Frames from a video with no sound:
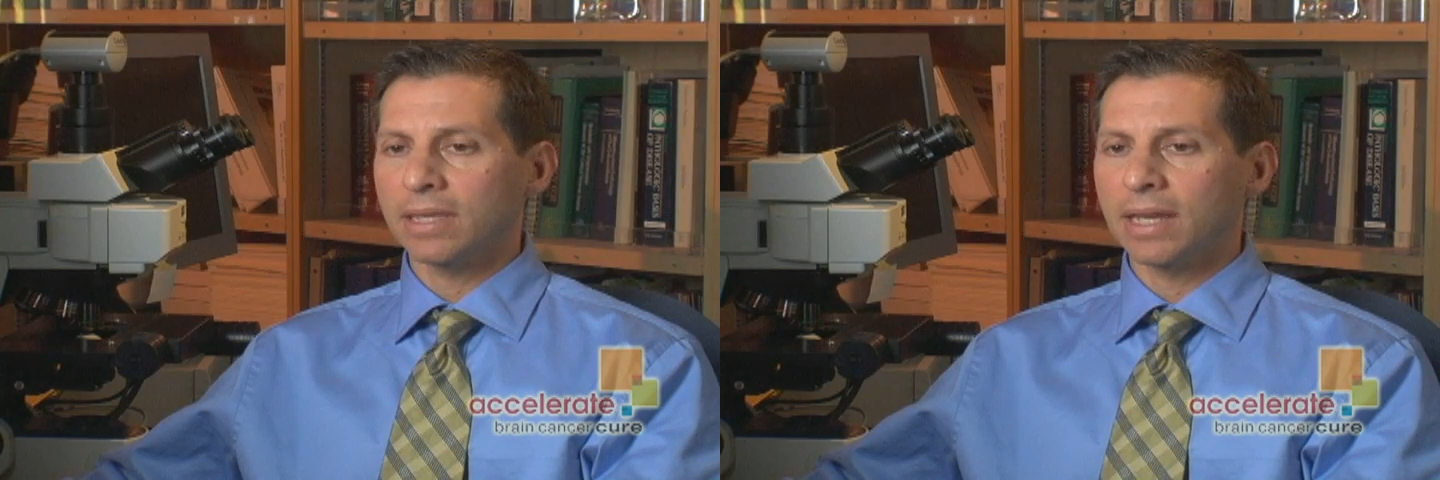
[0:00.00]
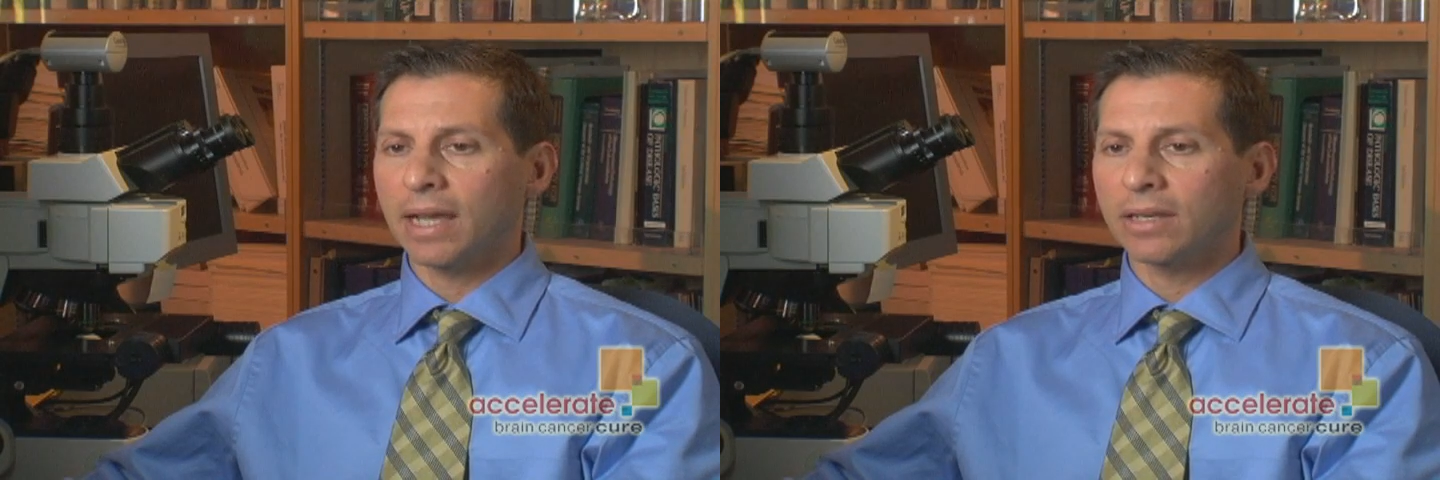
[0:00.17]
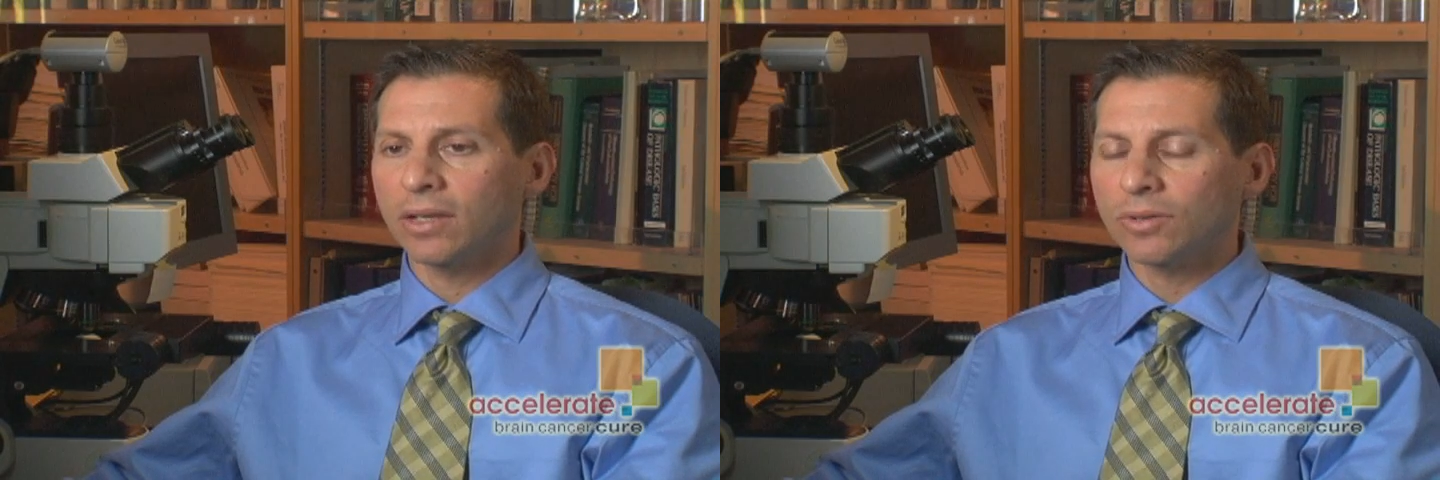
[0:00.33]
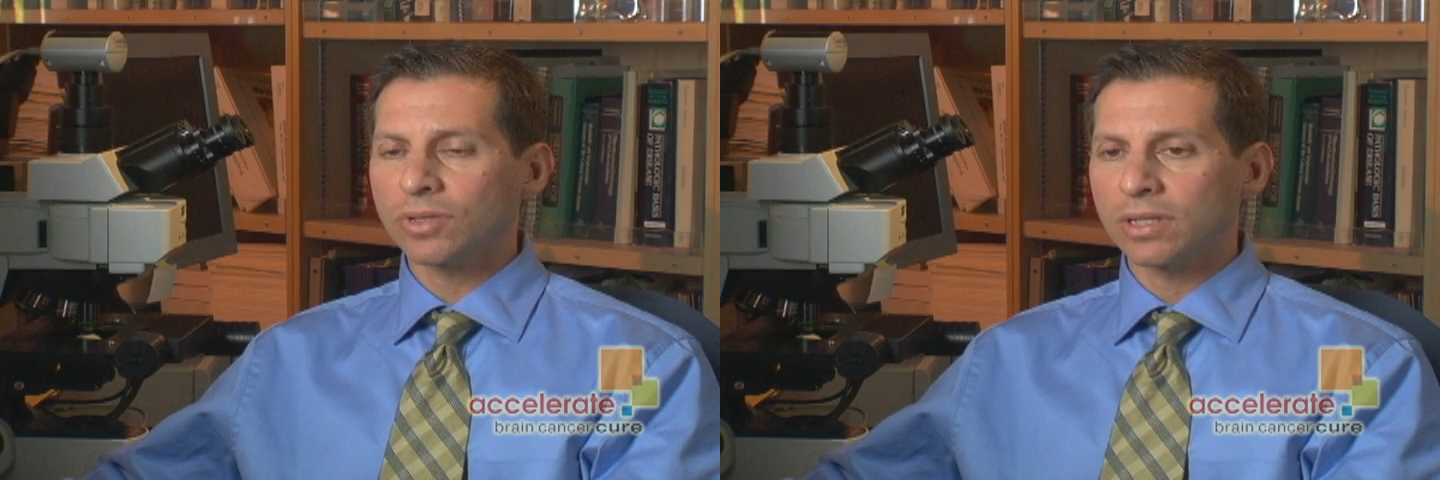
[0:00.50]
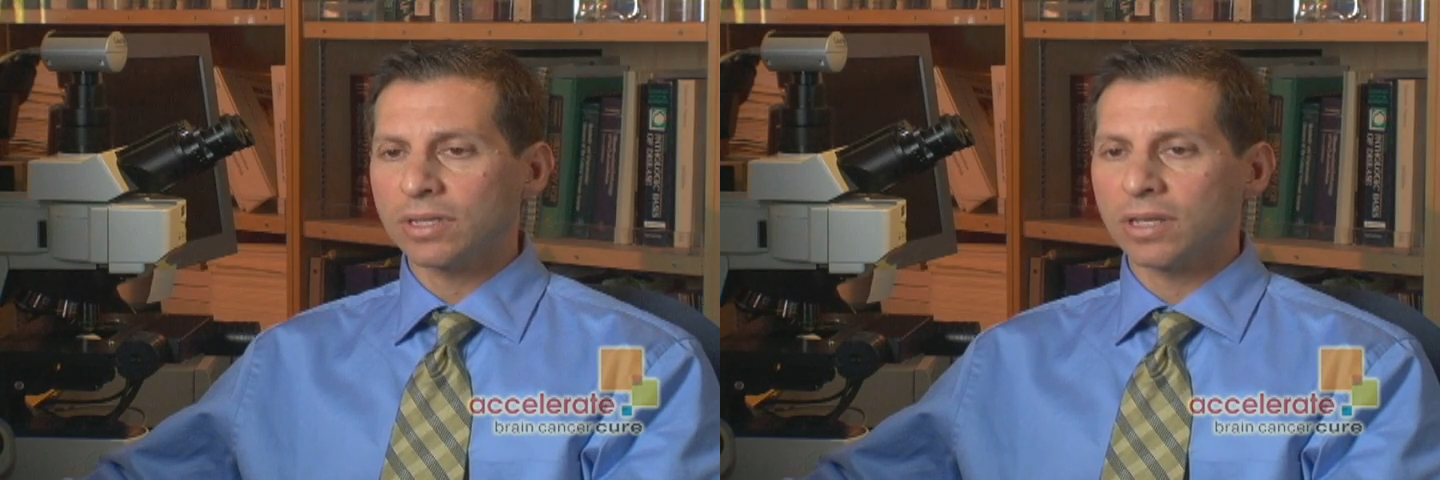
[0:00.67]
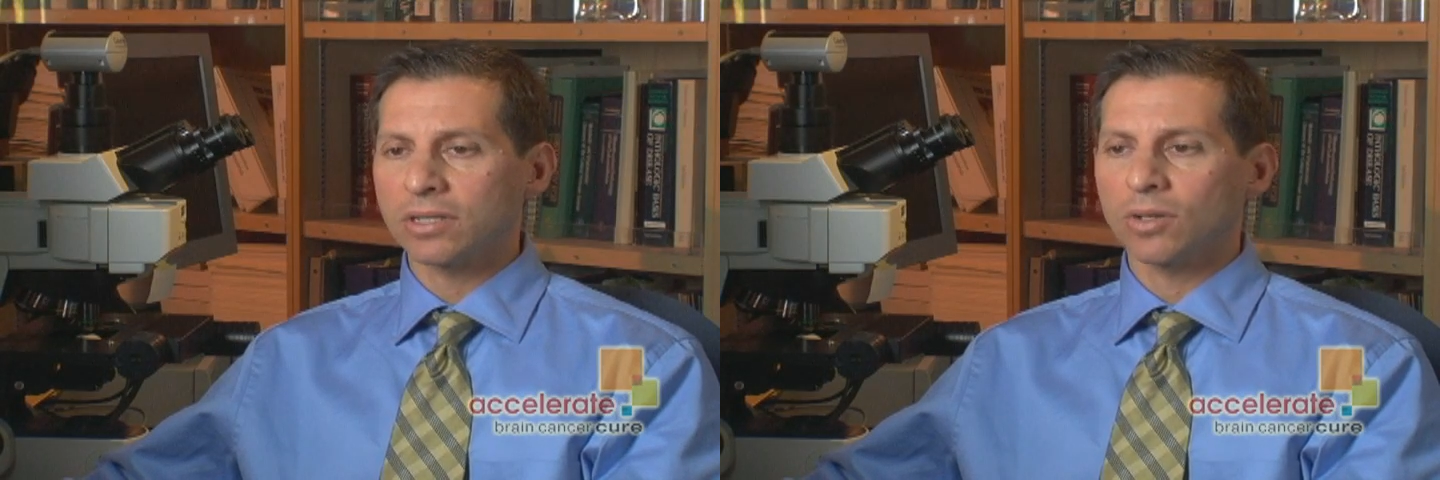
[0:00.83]
the
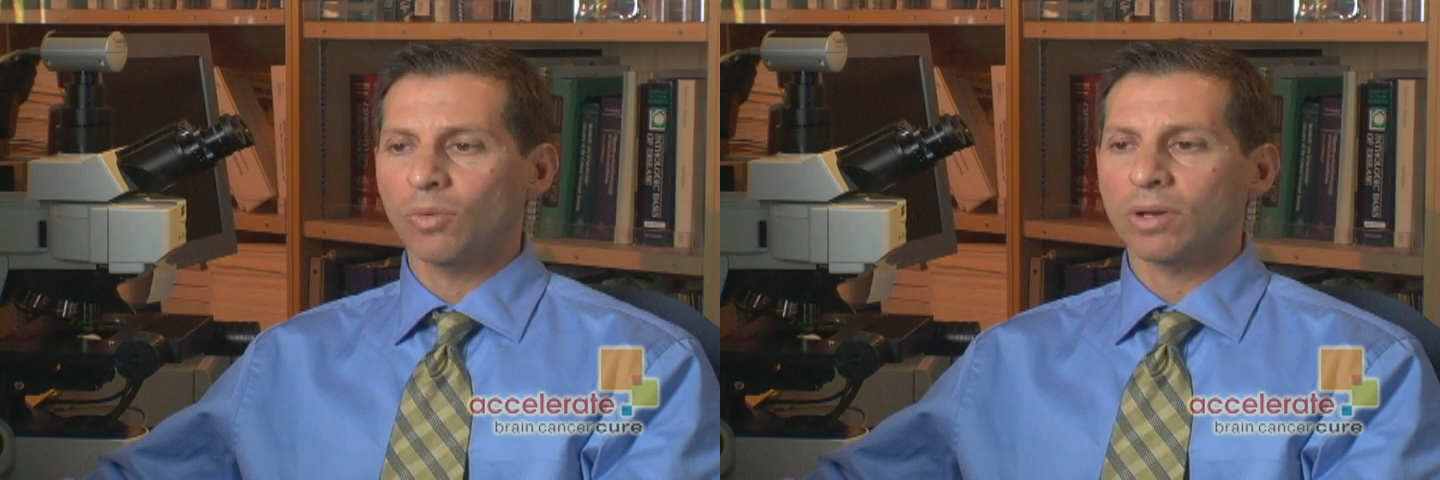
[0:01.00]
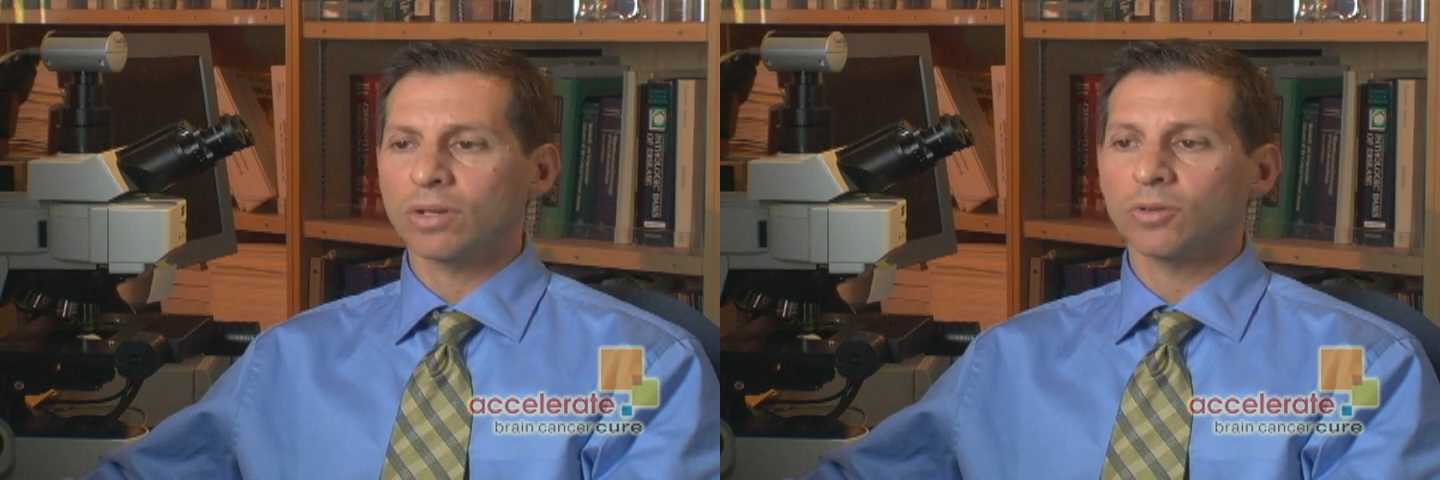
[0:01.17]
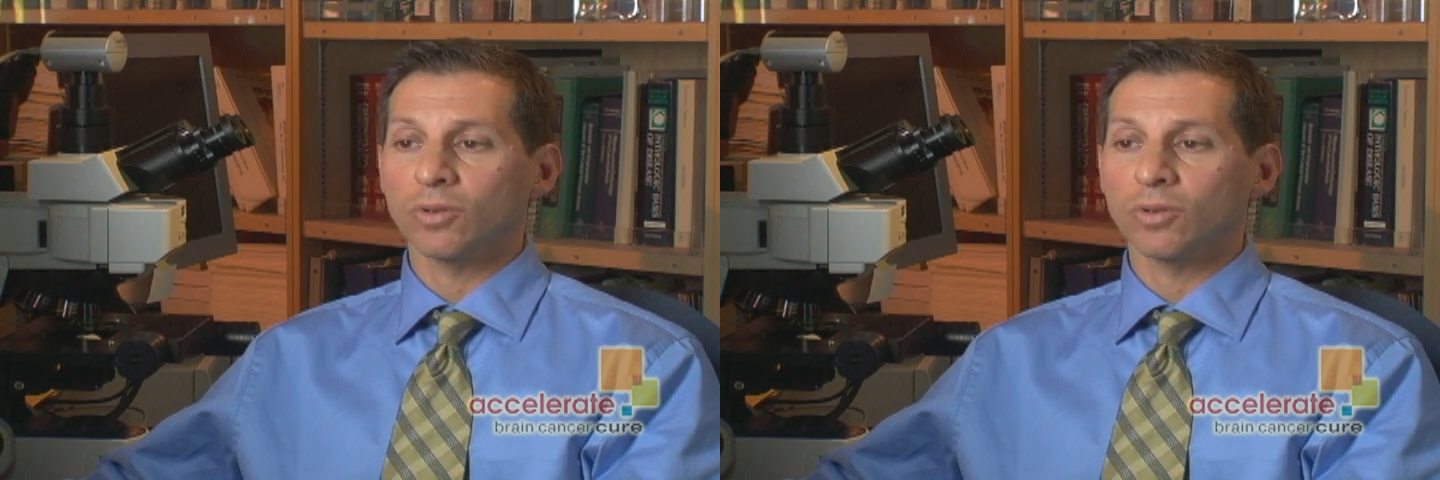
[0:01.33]
diagnosis as to what